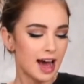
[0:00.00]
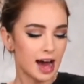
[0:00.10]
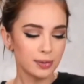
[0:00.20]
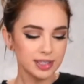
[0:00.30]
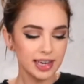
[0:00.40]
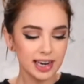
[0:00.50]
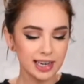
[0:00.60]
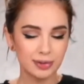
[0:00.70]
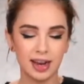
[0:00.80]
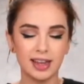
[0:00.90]
I was
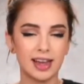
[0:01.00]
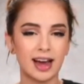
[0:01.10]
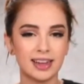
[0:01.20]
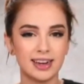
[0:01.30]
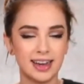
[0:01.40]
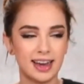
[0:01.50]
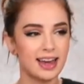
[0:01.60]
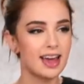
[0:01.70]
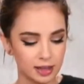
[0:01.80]
getting ready the other day.